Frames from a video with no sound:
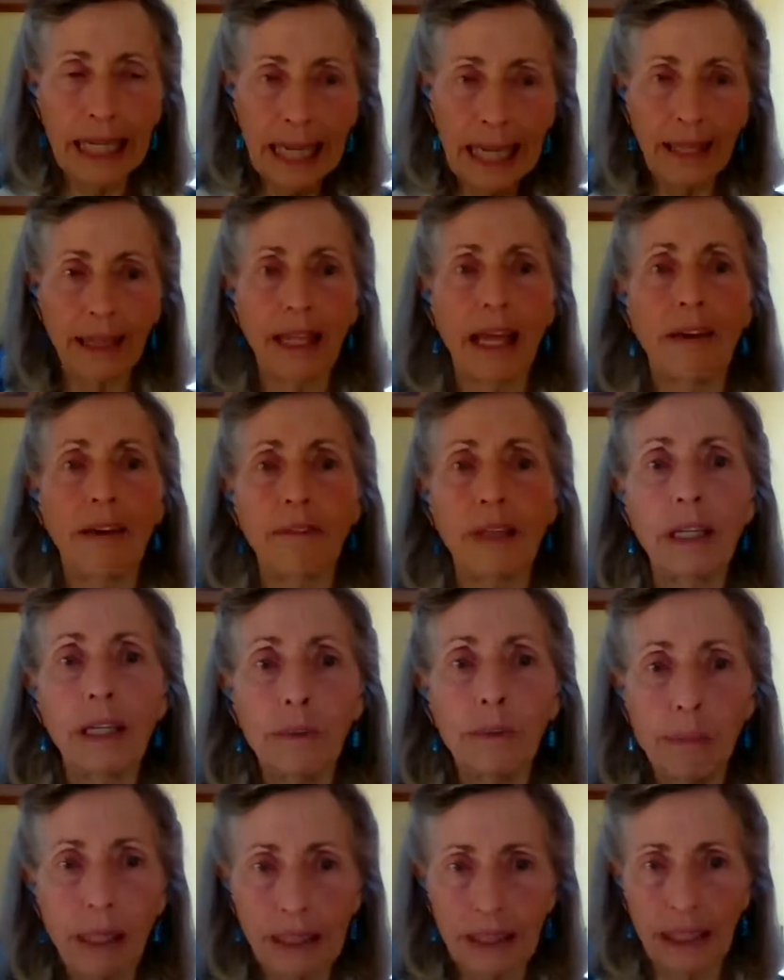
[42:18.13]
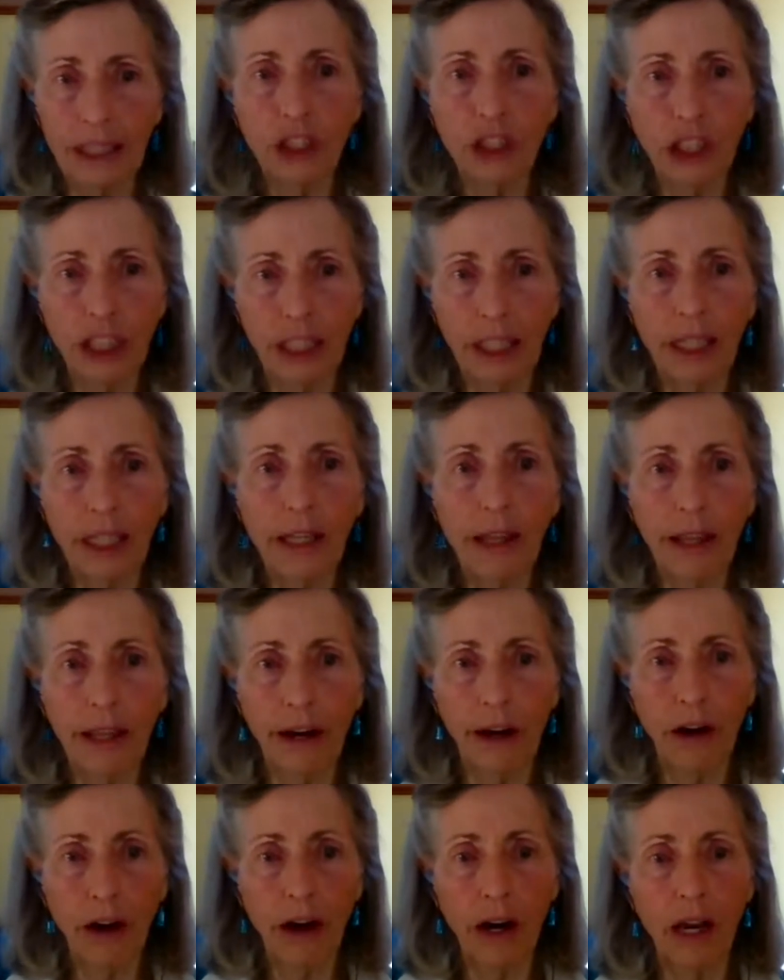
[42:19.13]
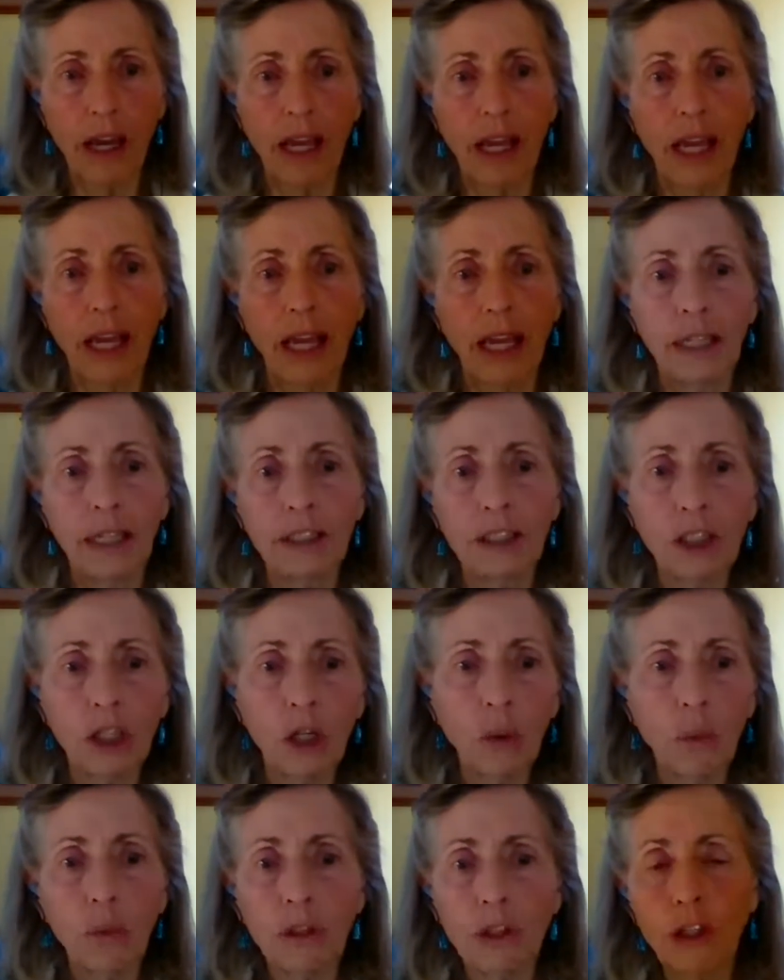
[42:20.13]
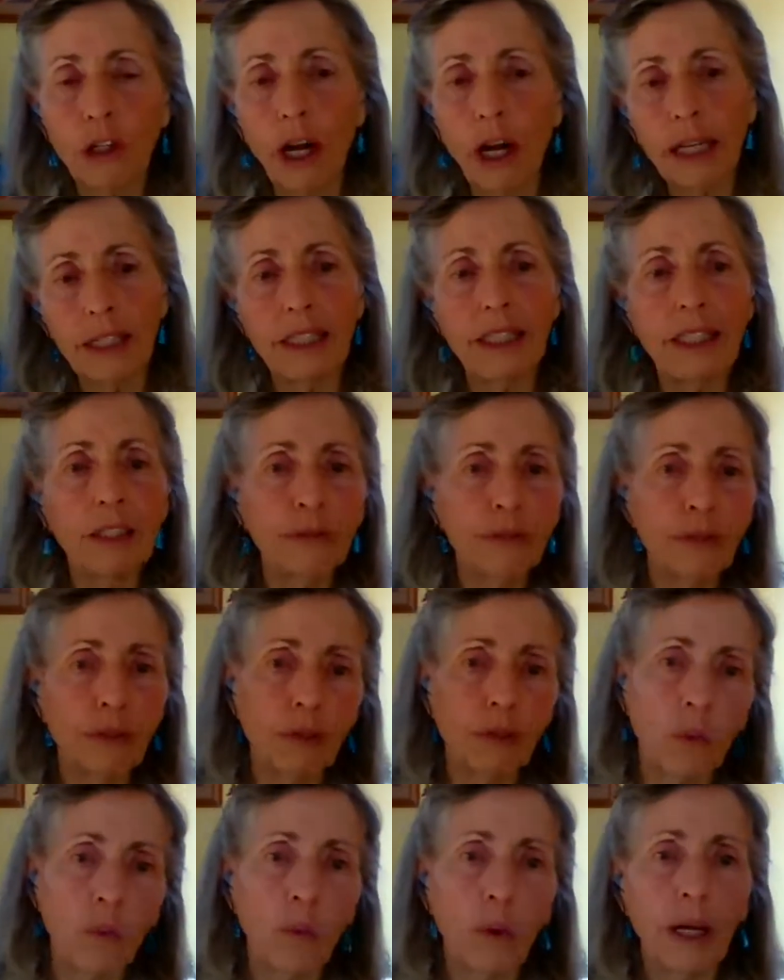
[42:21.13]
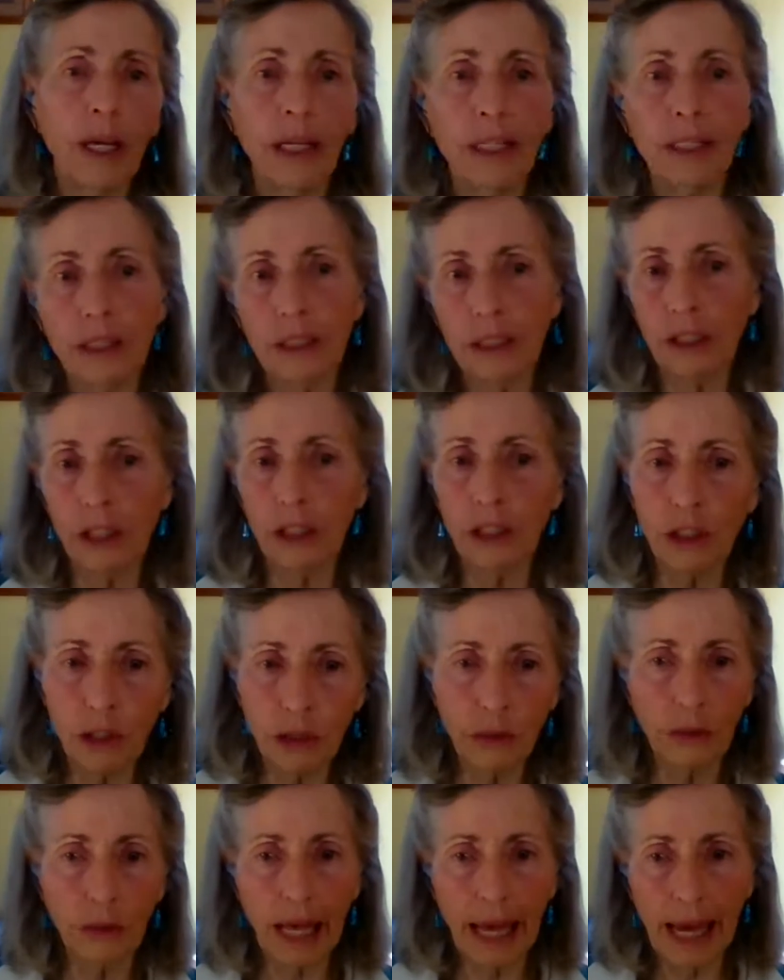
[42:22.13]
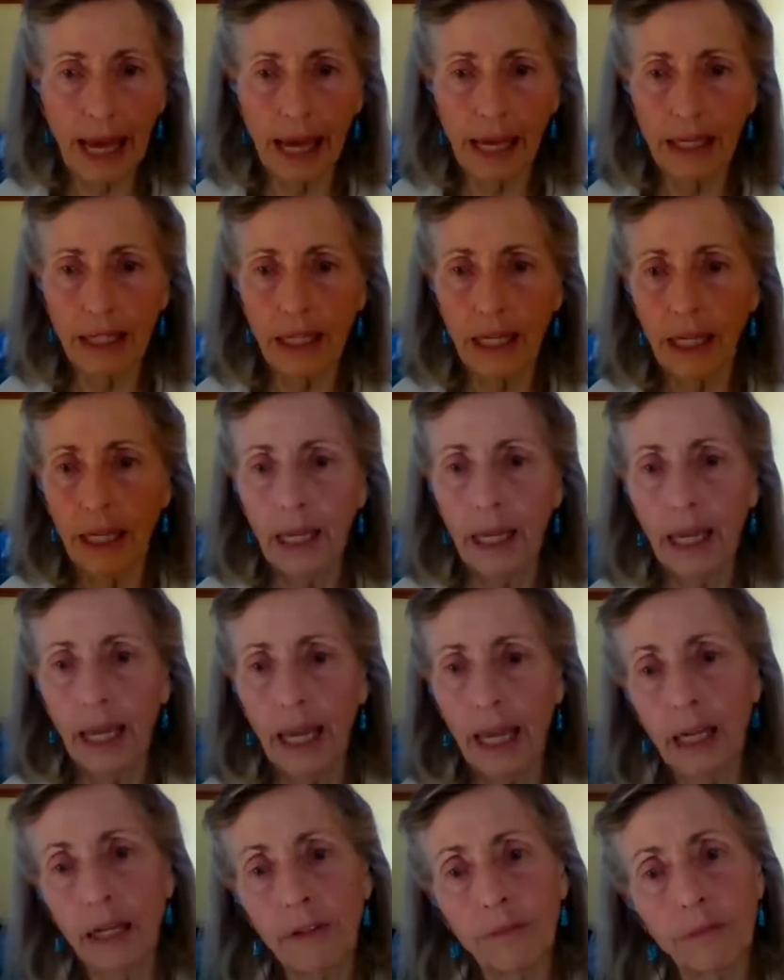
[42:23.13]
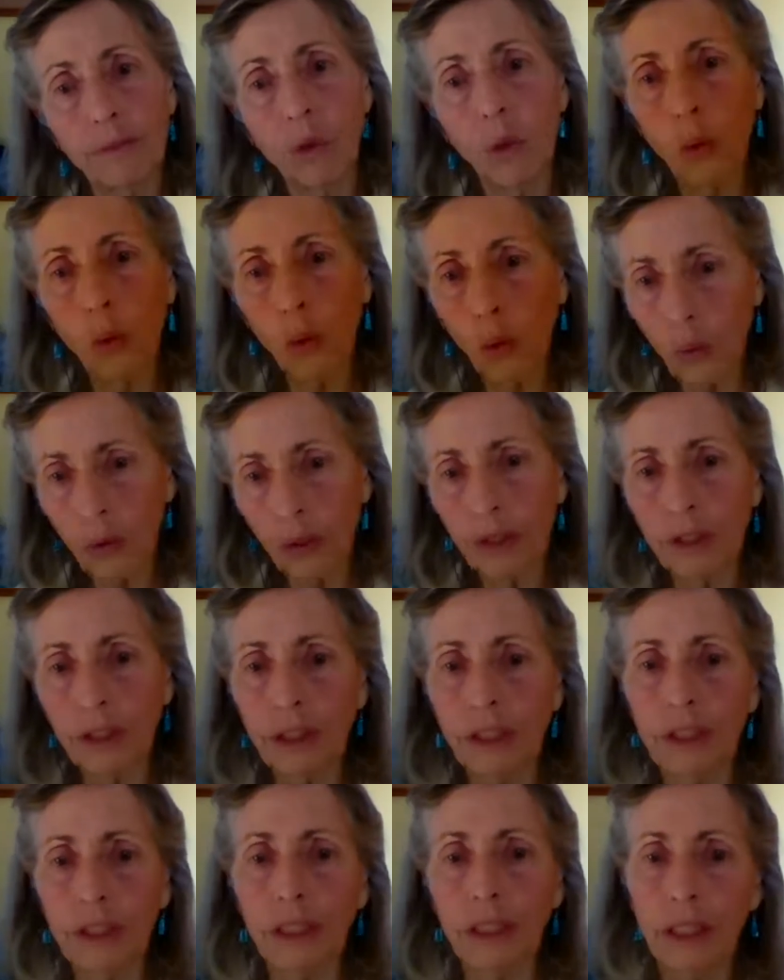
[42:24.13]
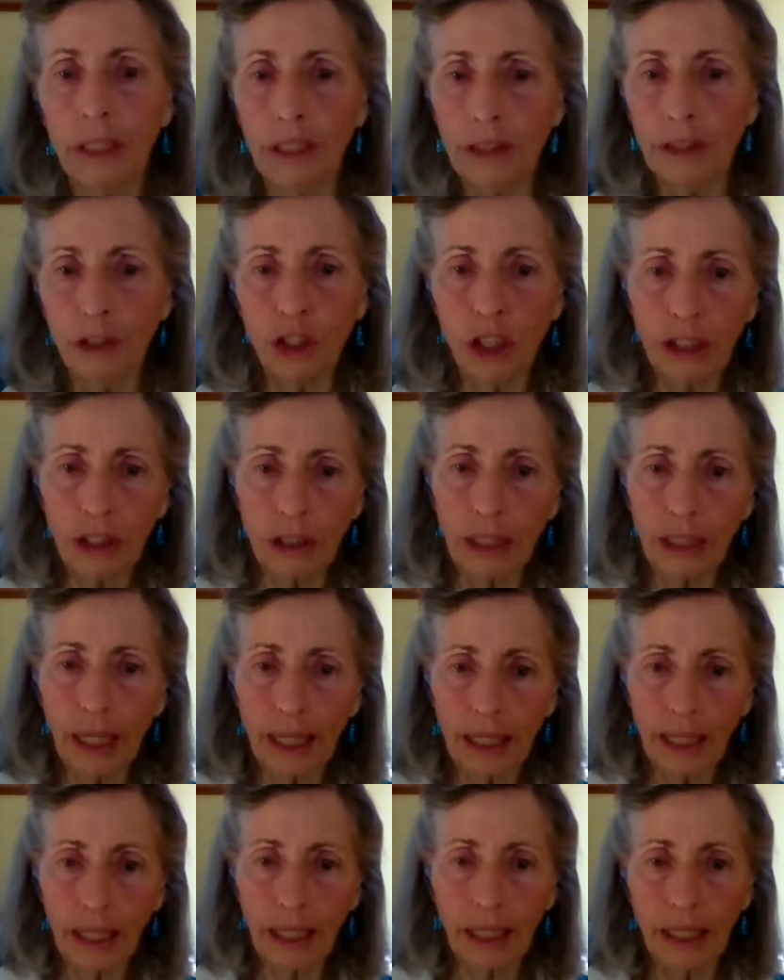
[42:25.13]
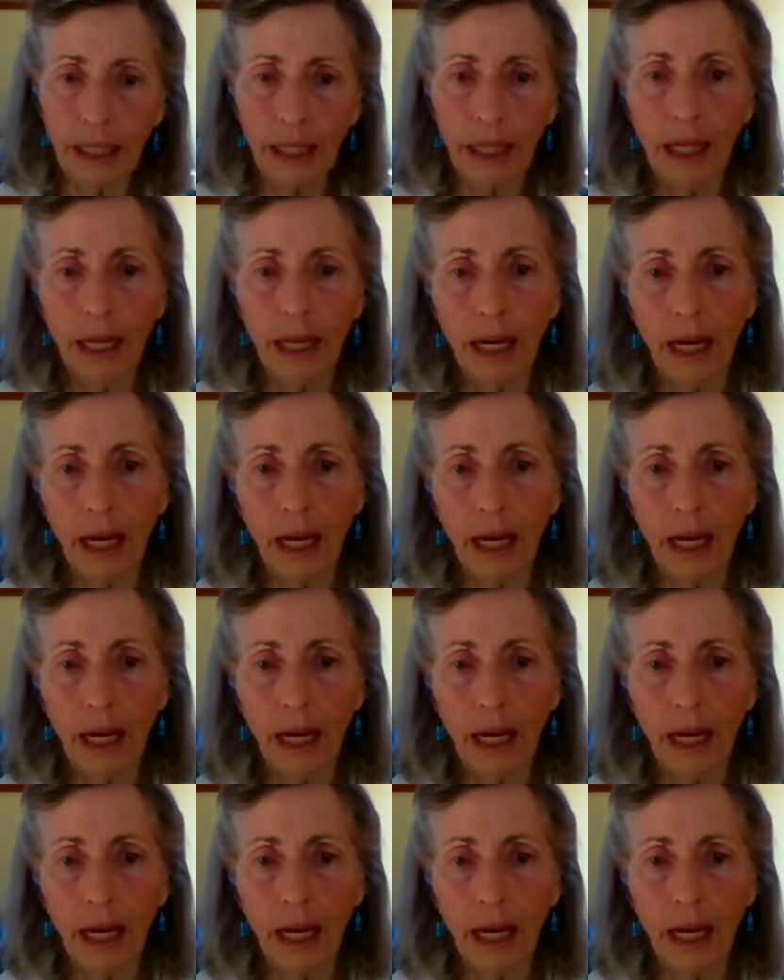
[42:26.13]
get that vegan message in there. So we're trying different ways to do that. And of course, just like